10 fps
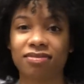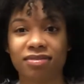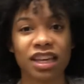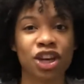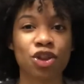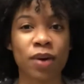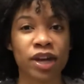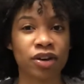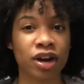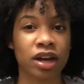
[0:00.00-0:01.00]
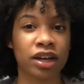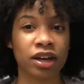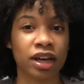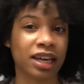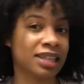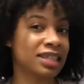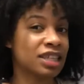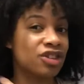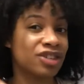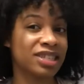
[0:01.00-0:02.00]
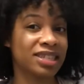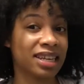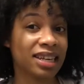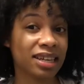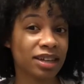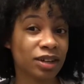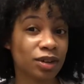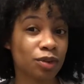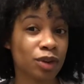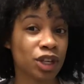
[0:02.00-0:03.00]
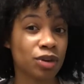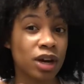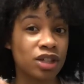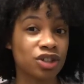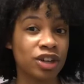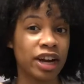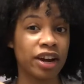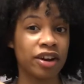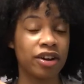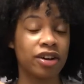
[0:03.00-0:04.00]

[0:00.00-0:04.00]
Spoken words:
either way you're cutting, it's easier to see when you cut your hair.